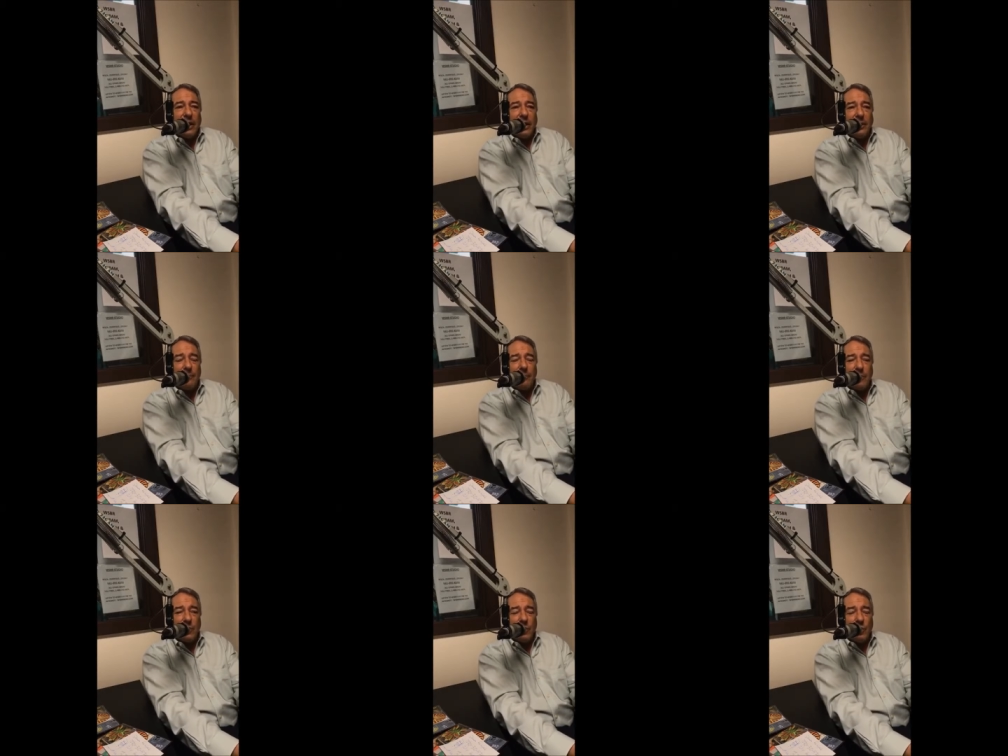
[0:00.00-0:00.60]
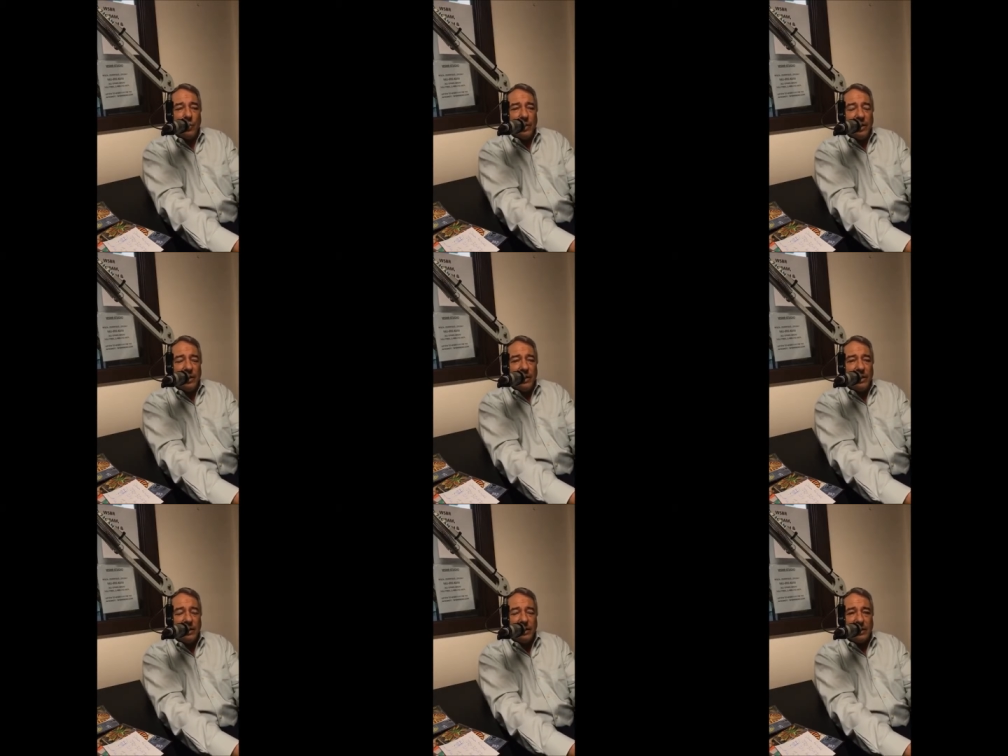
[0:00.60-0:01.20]
Um,
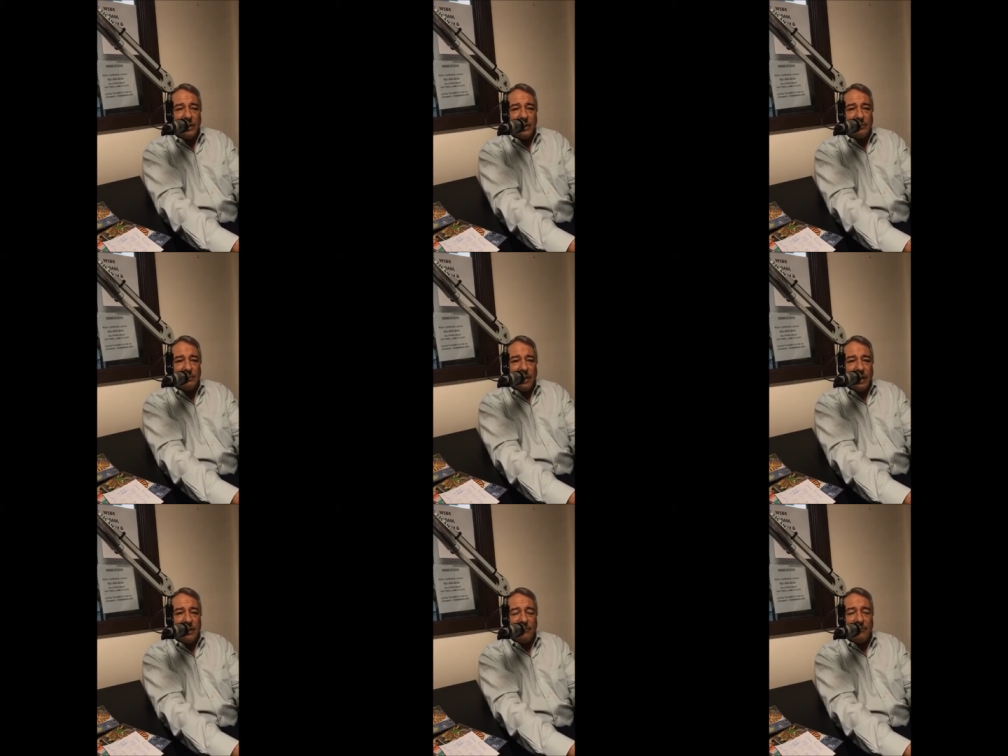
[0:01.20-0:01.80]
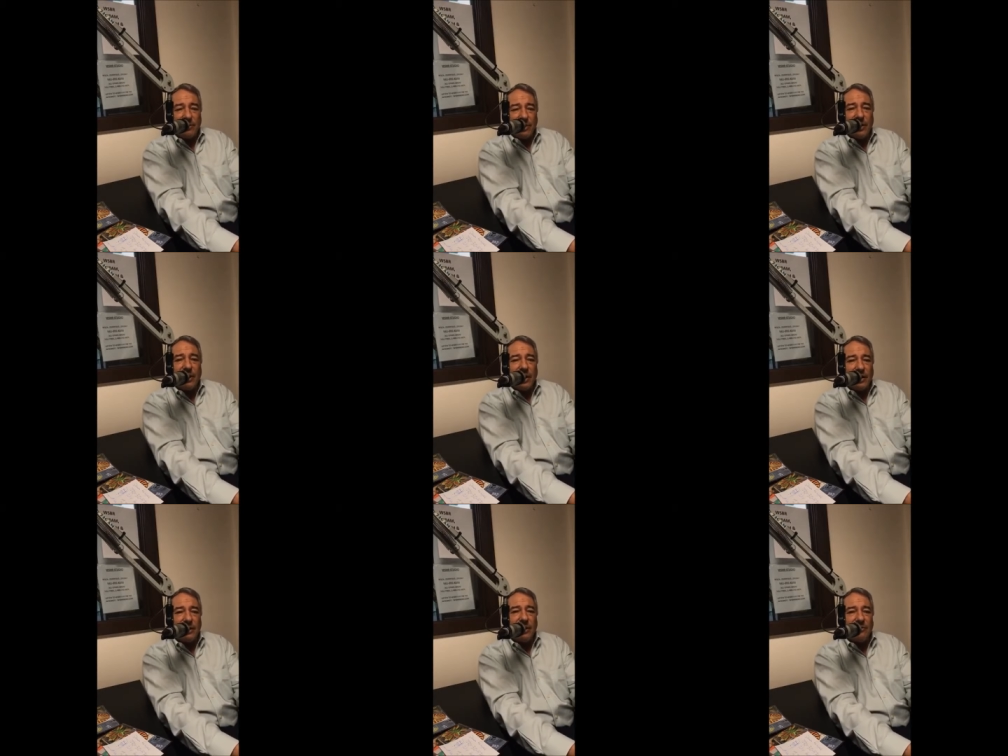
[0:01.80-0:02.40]
we um, have very
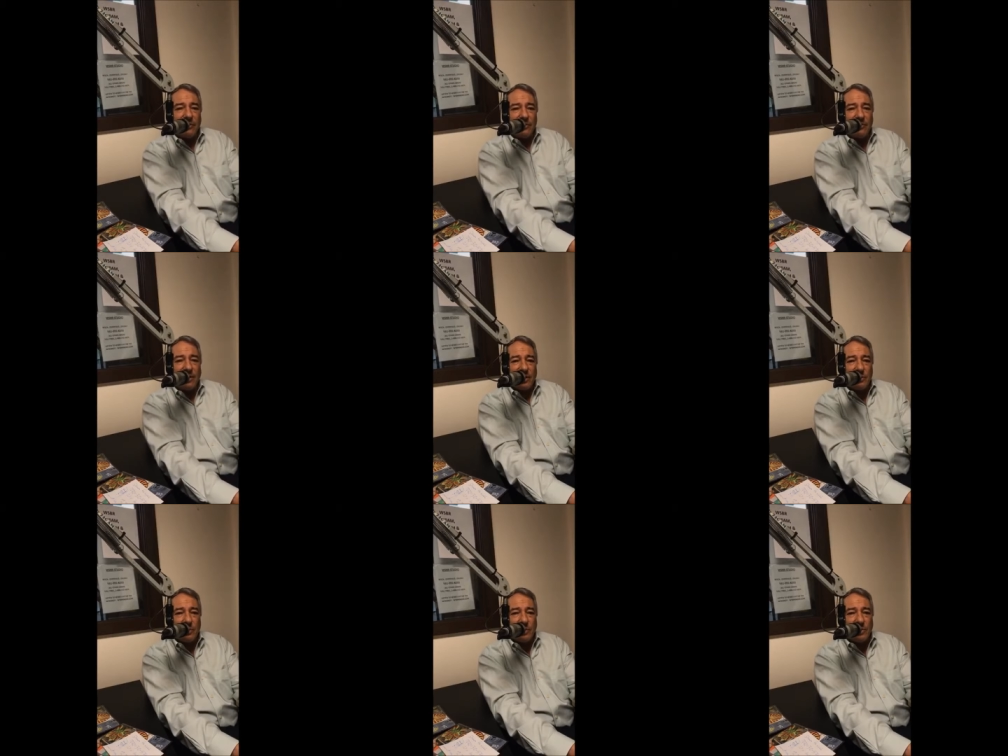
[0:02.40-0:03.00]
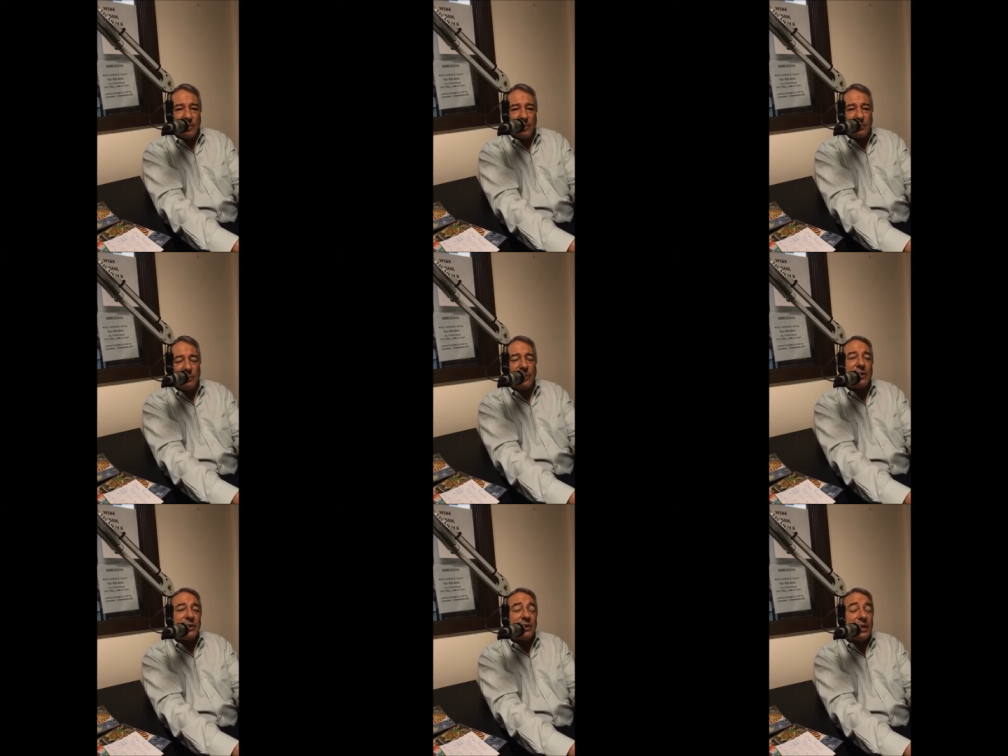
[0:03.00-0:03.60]
high levels of expertise,
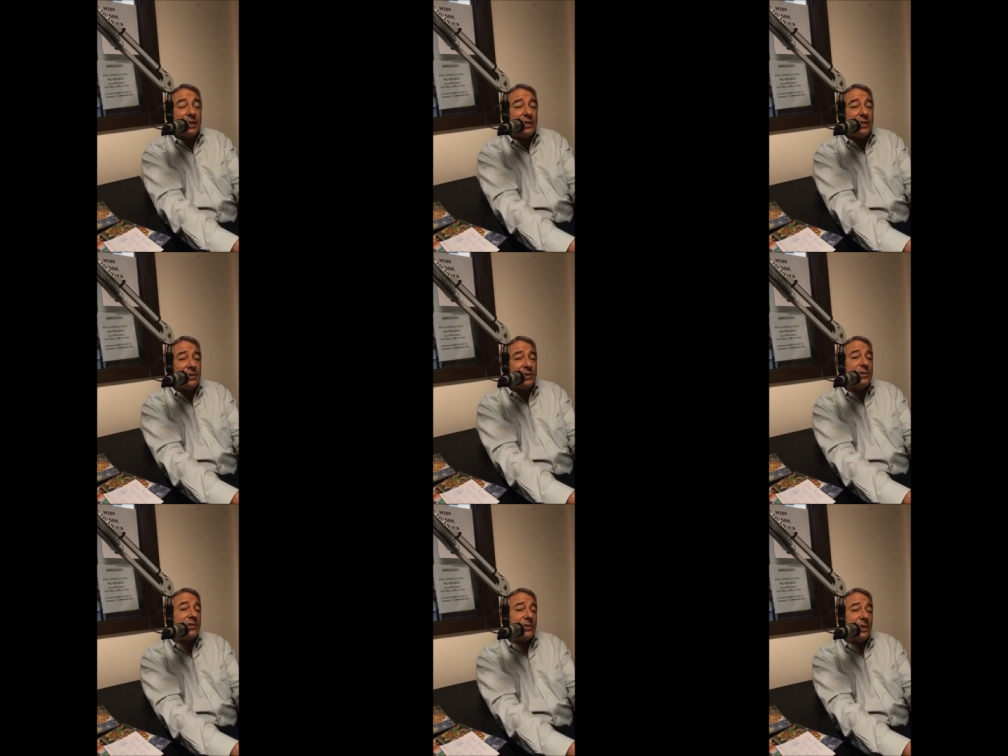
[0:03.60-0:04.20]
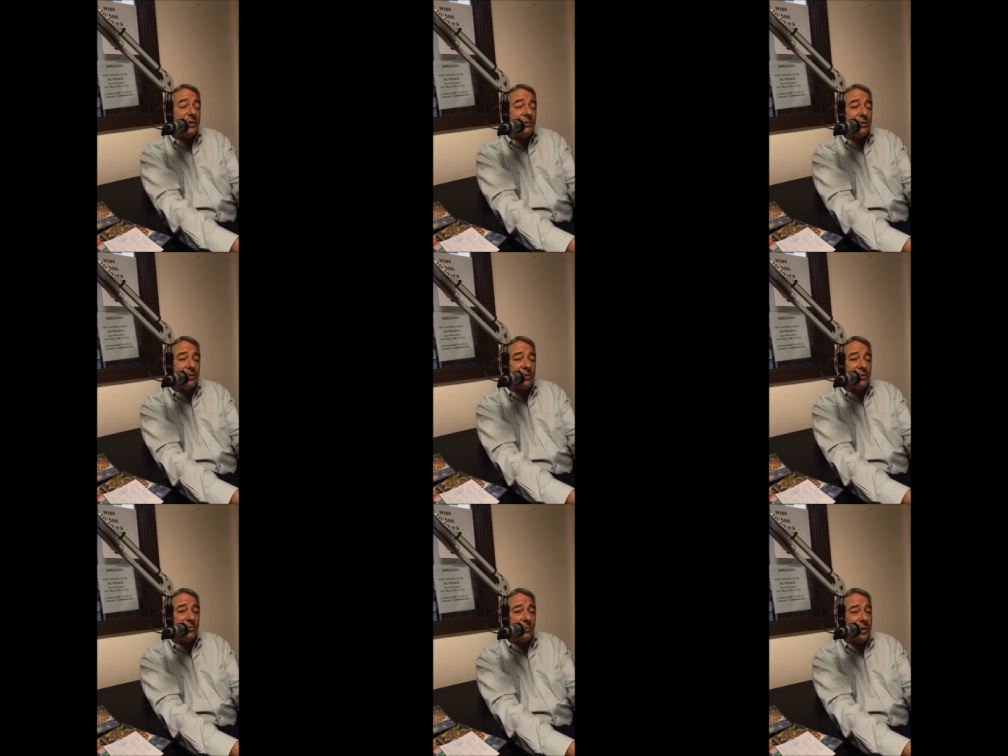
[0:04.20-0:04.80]
but the thing that
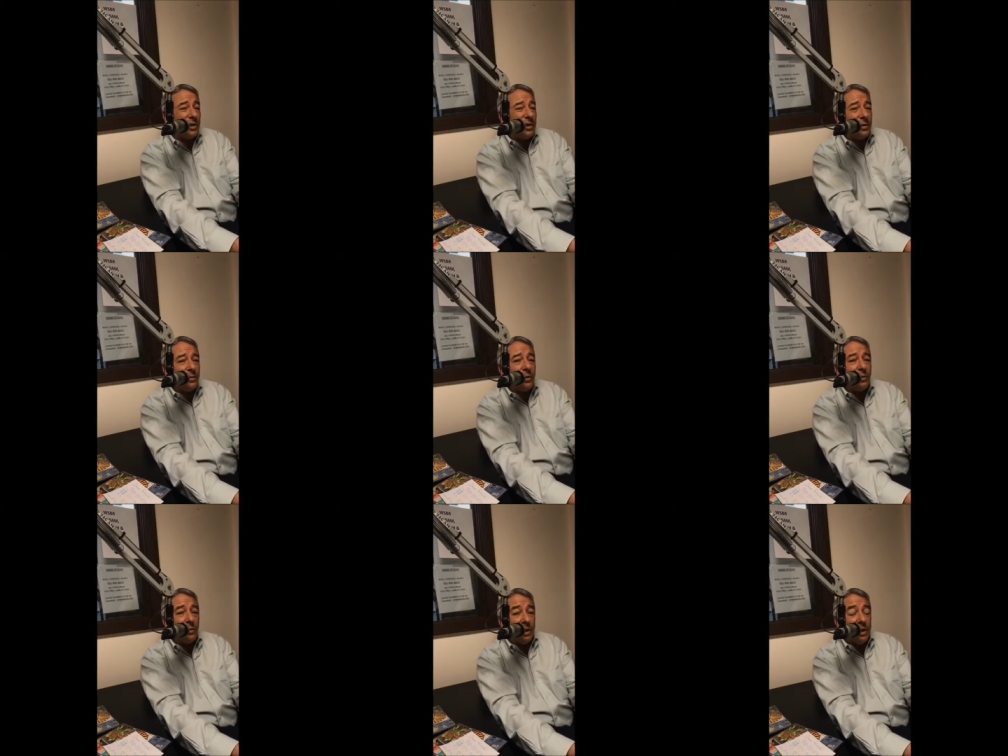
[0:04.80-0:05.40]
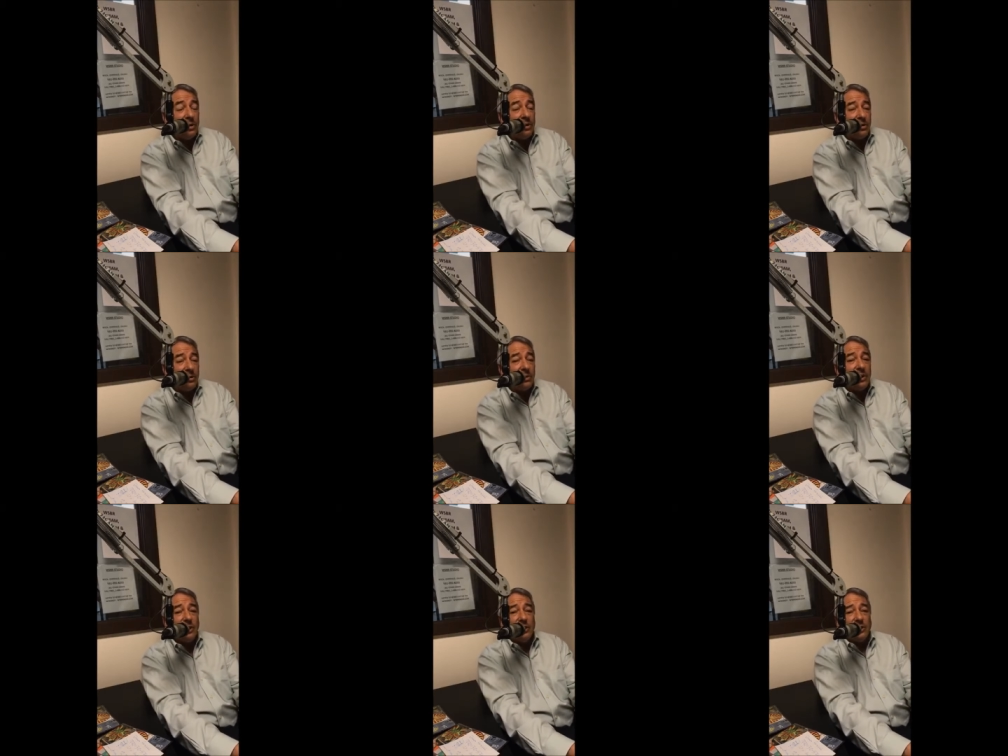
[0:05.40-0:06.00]
distinguishes really what we
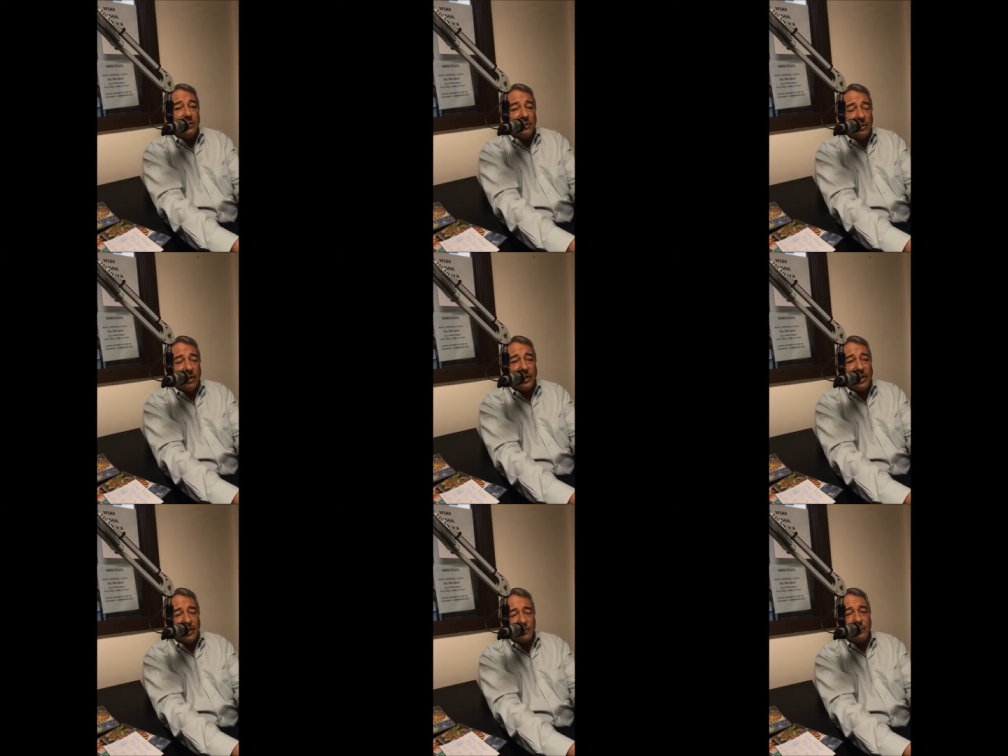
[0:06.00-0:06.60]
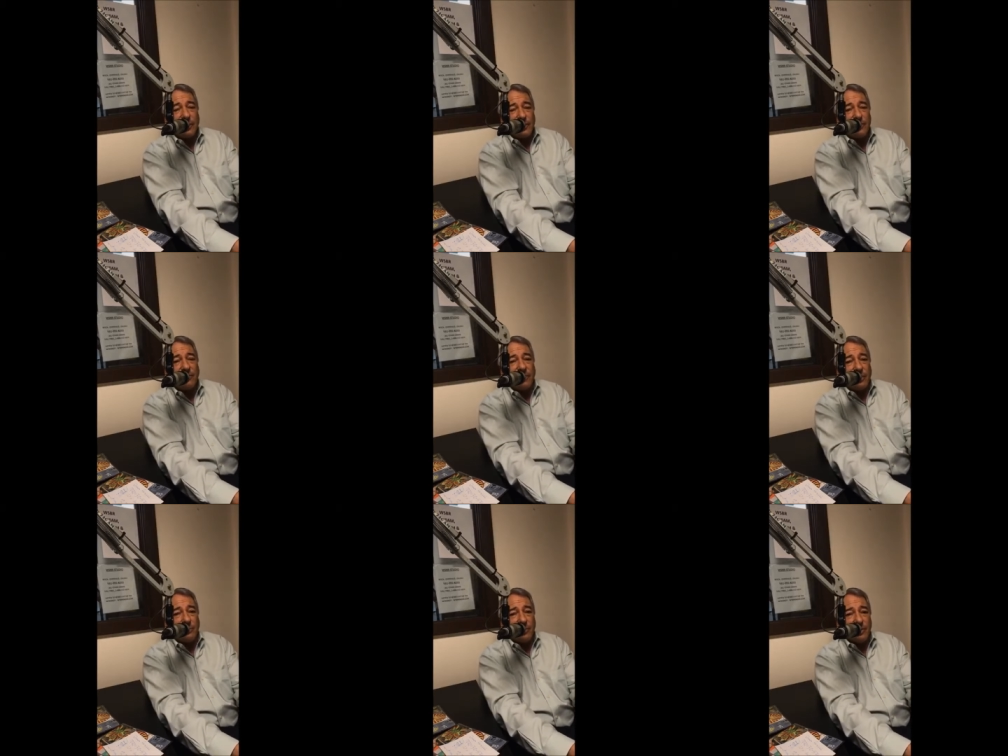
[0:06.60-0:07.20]
do in all aspects
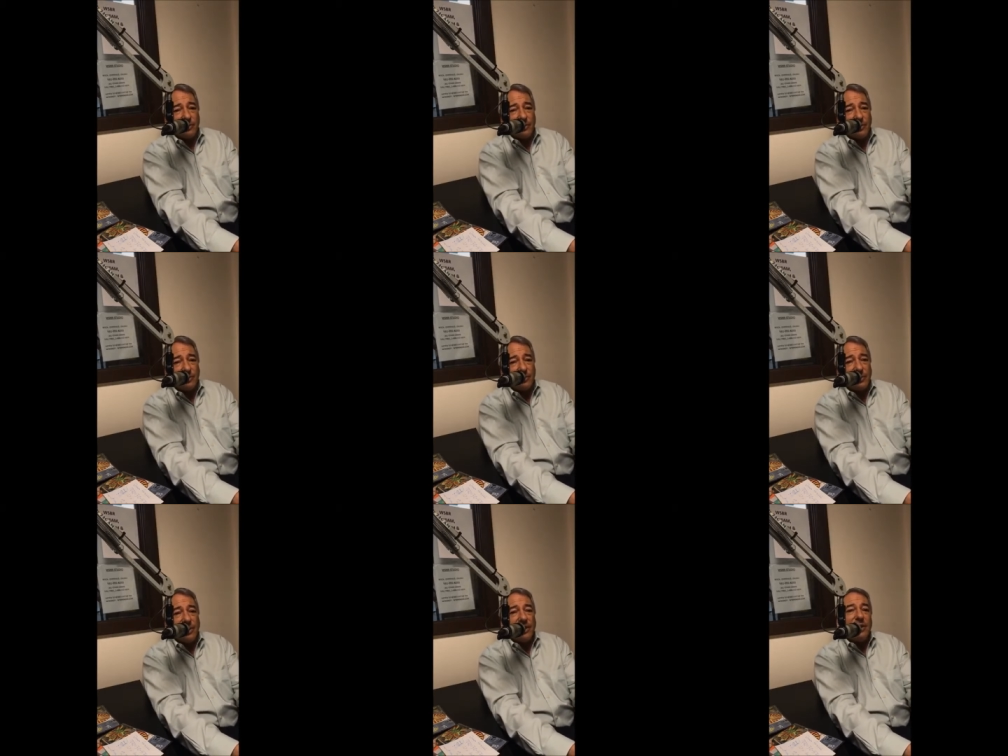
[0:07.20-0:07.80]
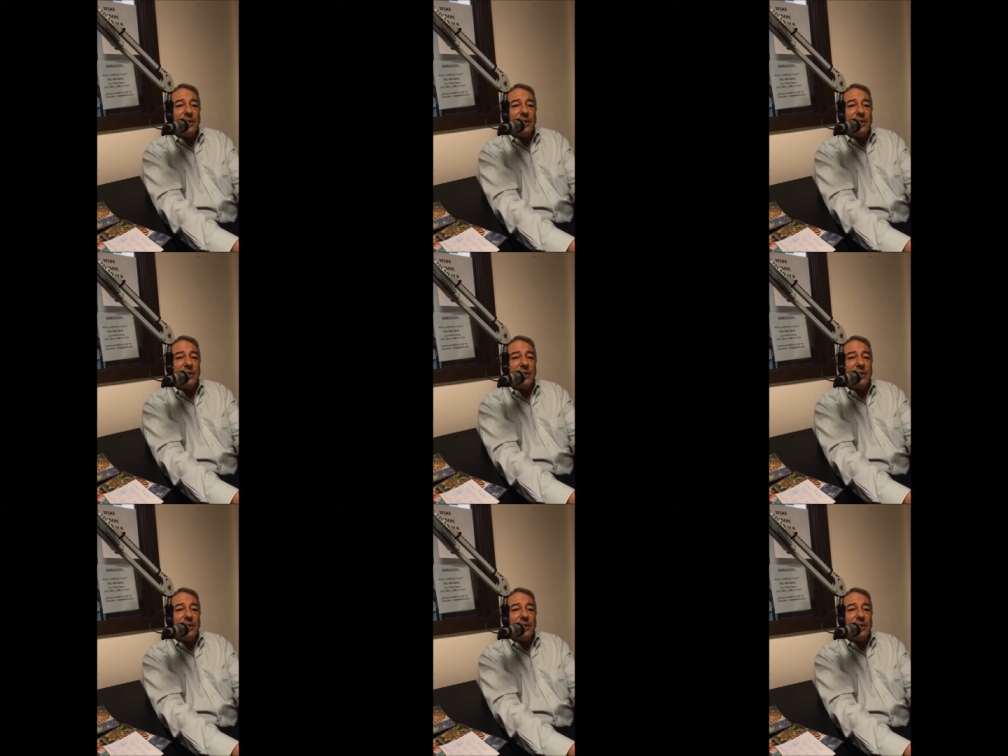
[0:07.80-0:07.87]
of our business